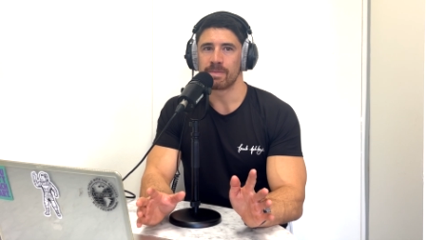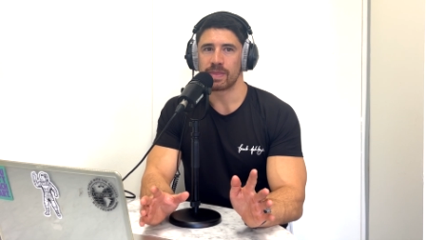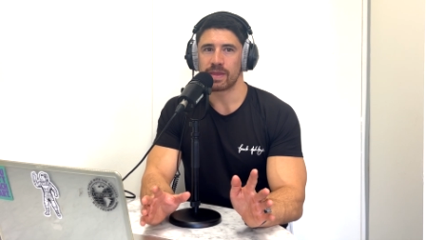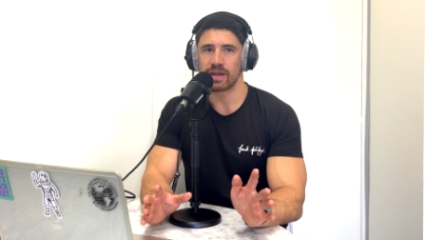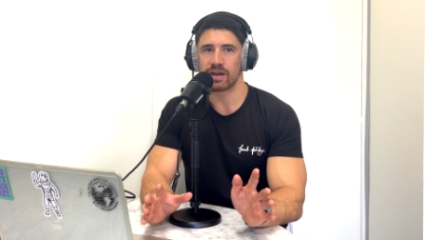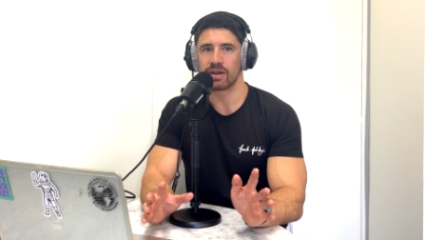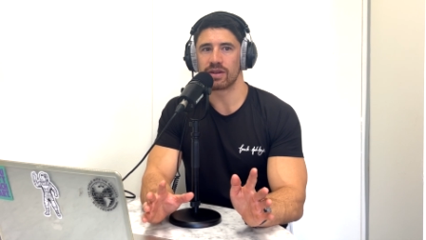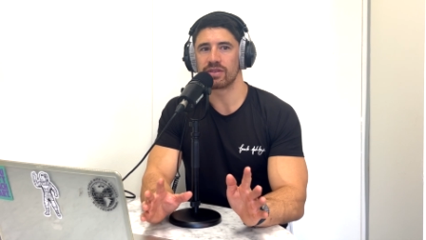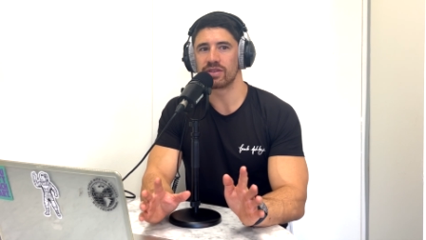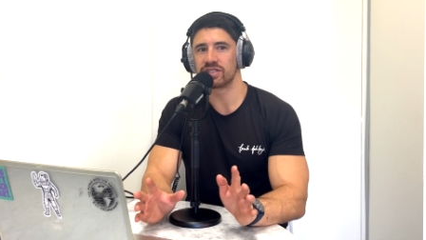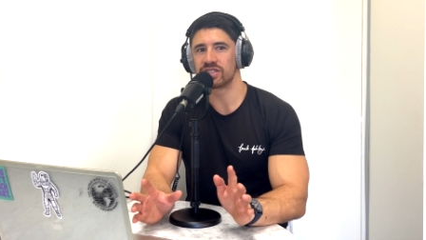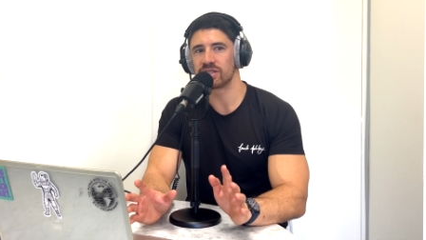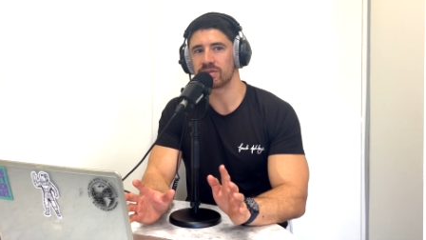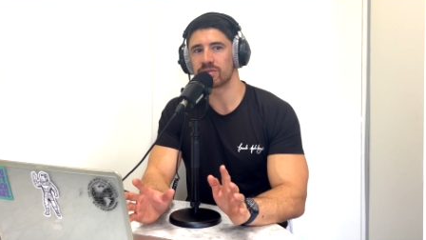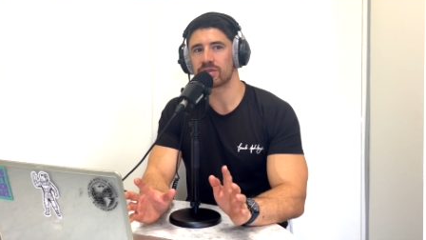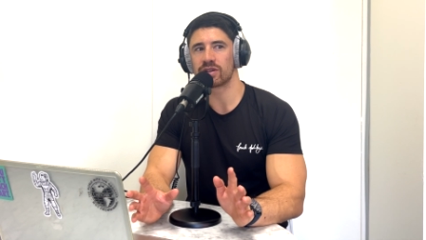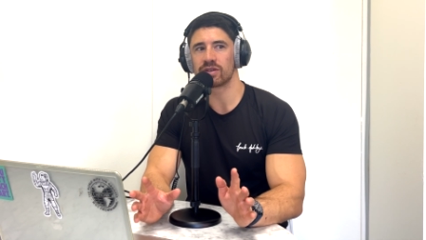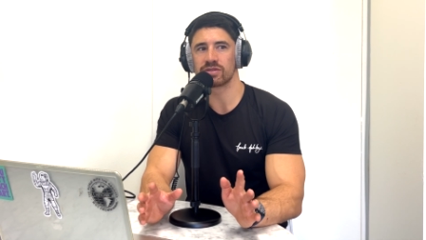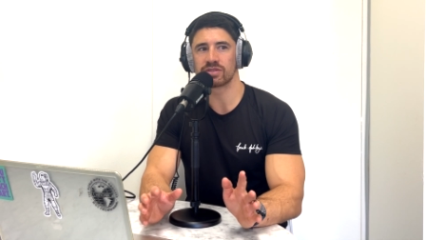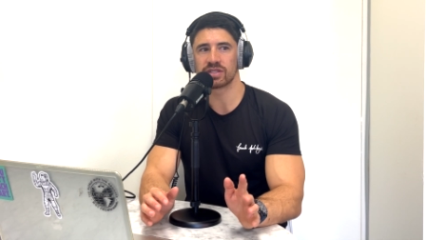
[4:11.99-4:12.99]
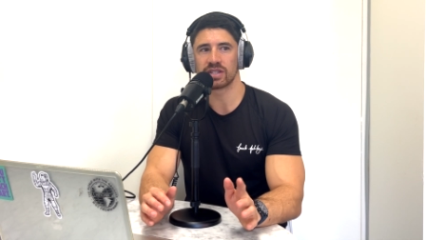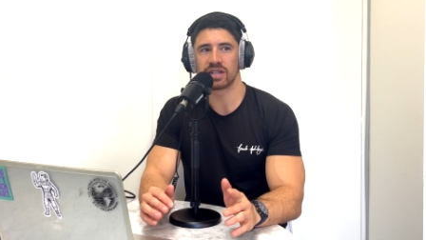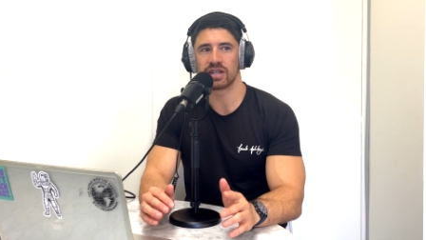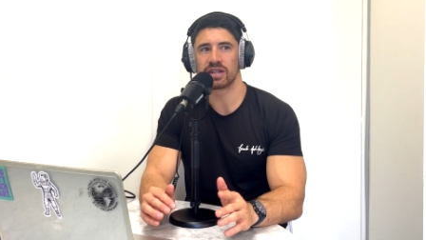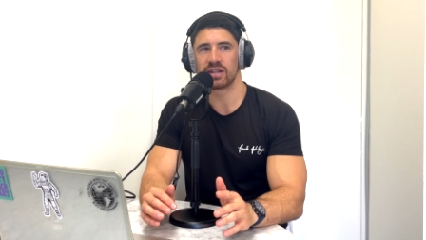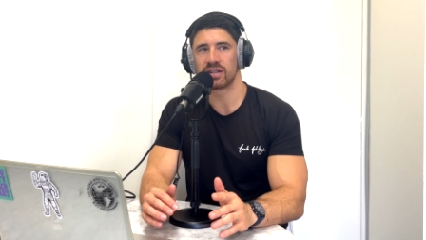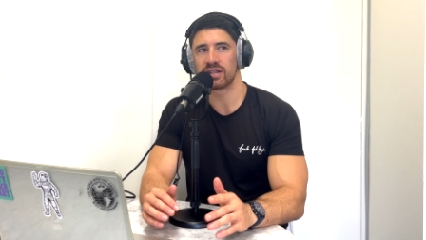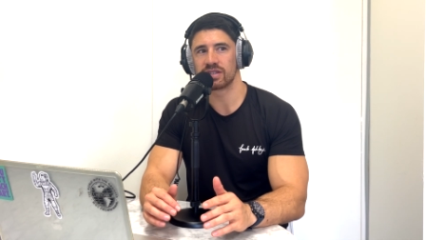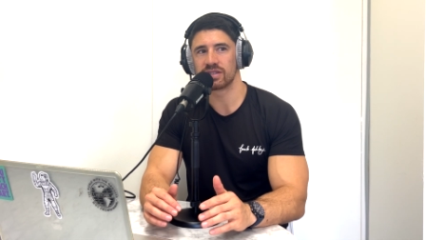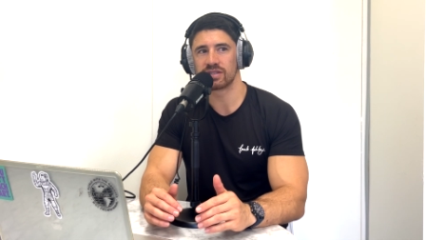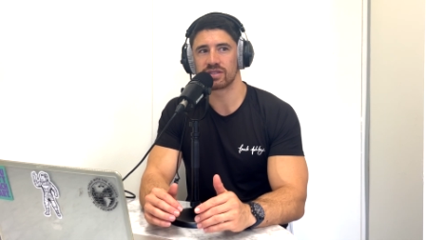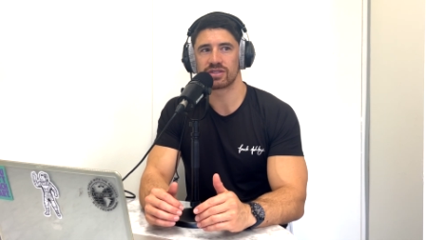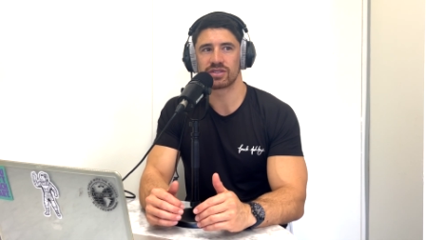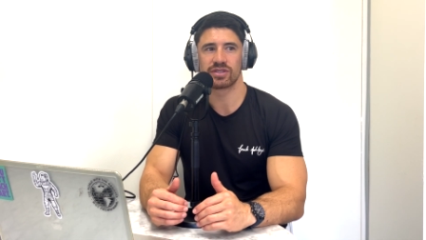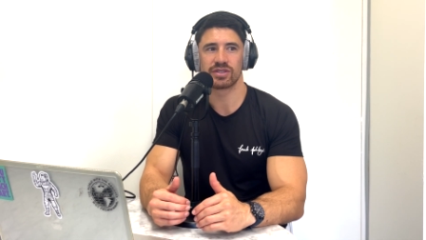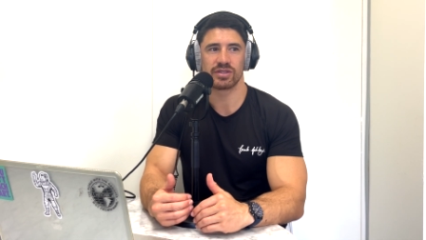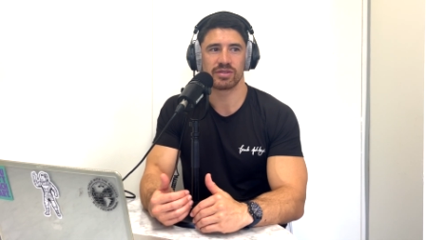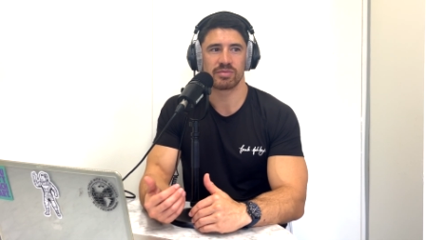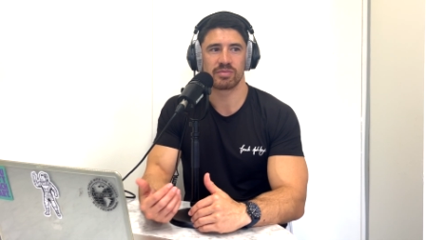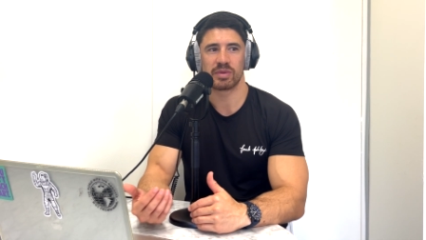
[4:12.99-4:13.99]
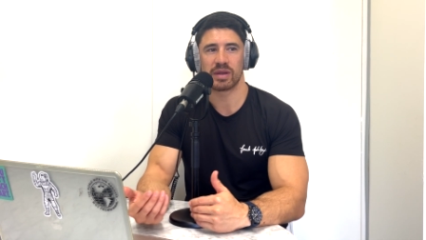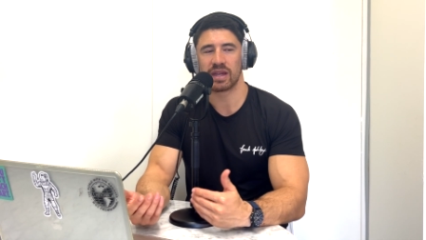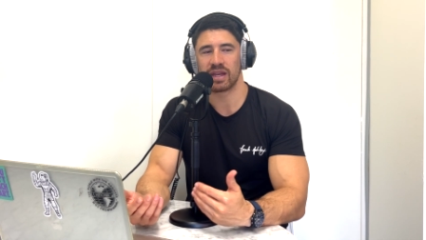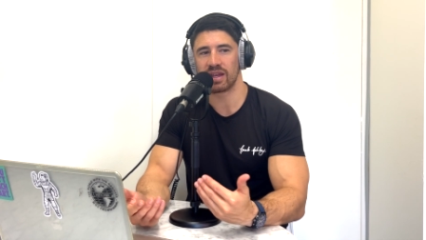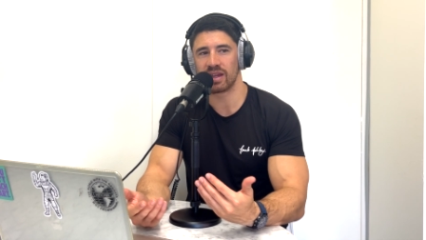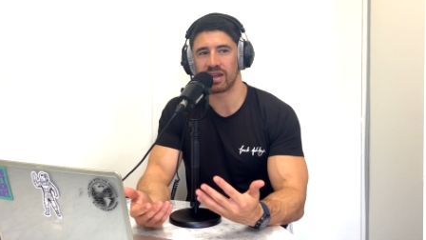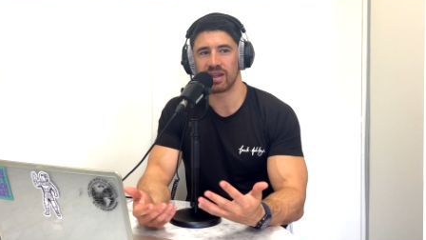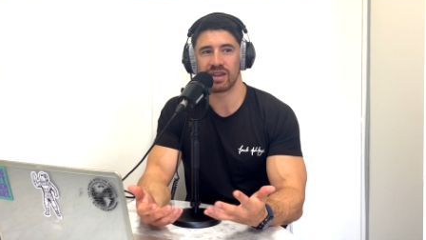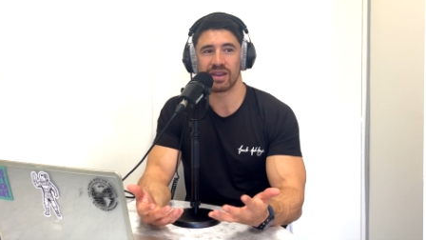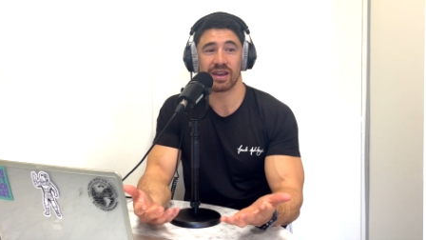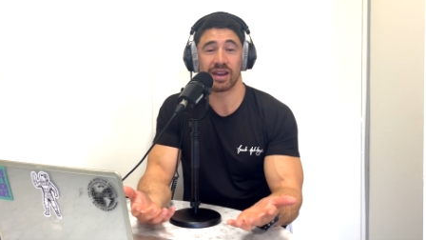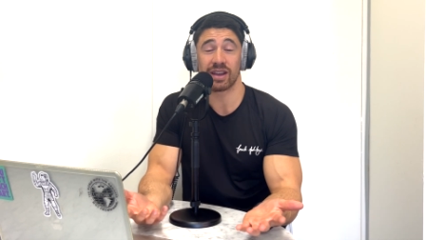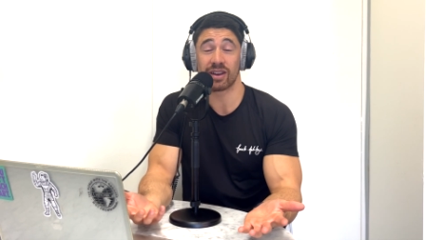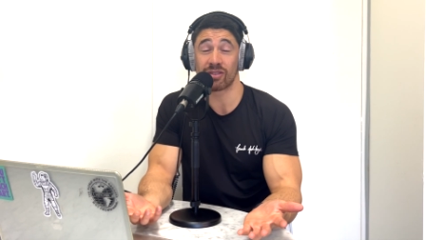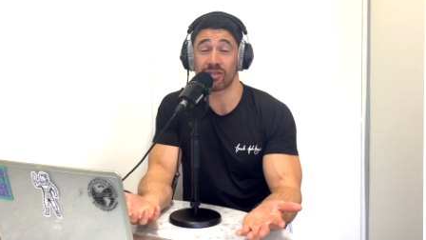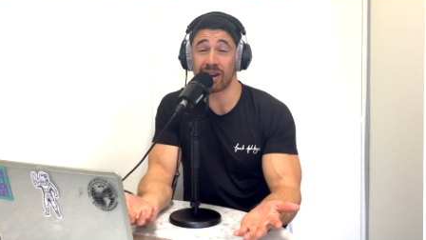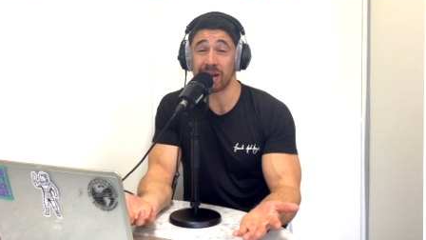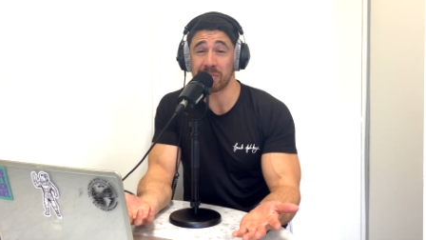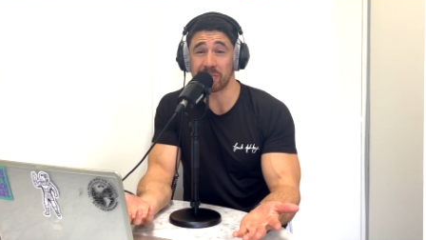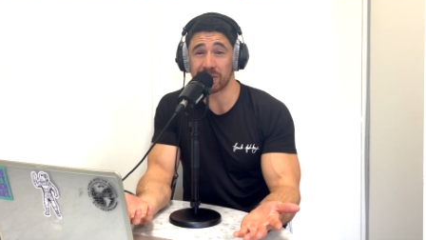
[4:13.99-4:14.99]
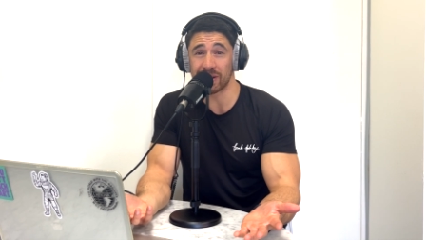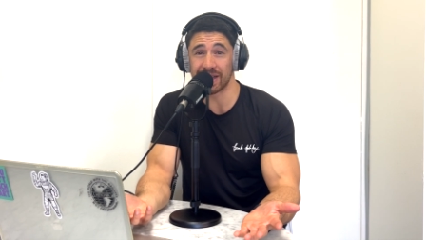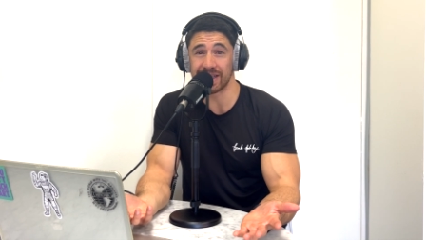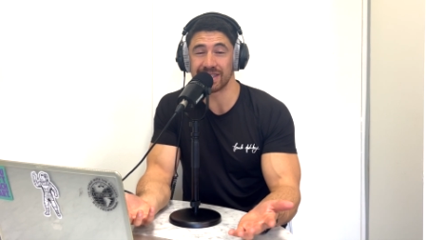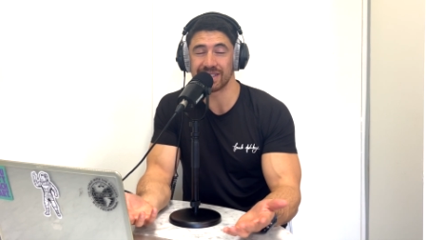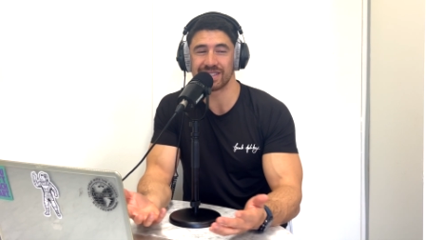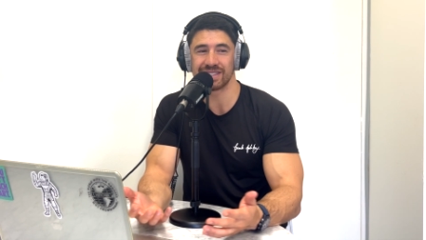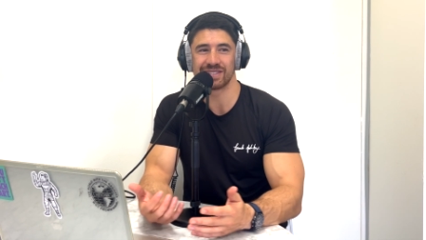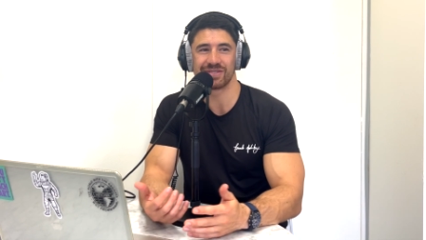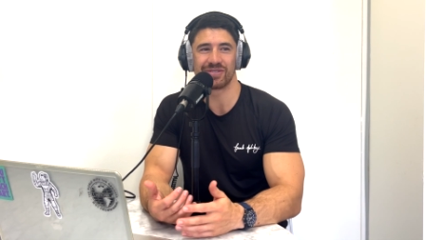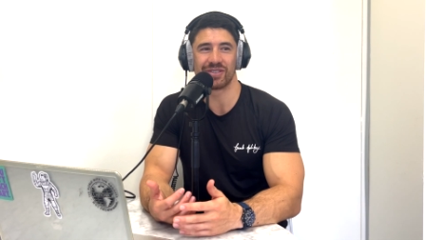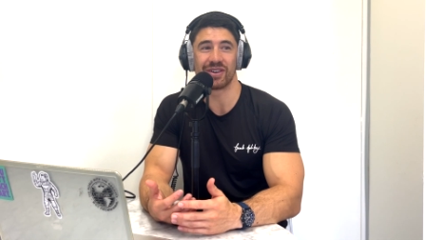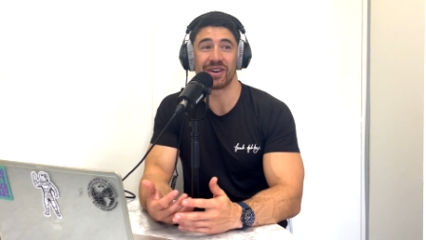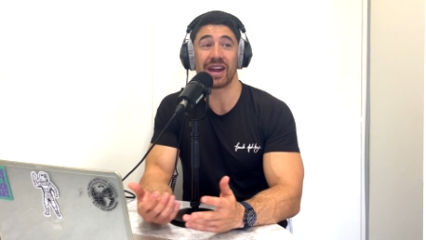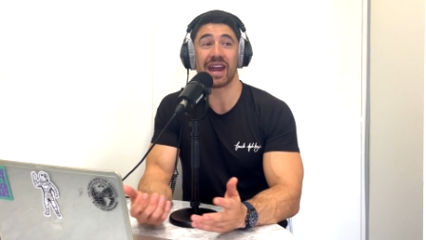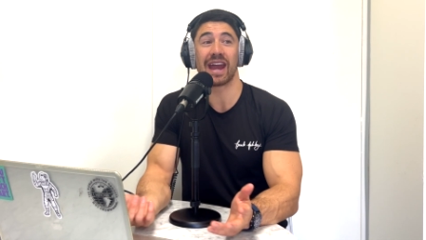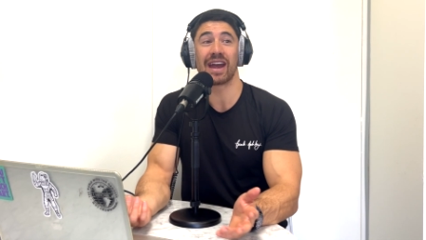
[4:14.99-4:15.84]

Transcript: you know the gym culture should be a great place for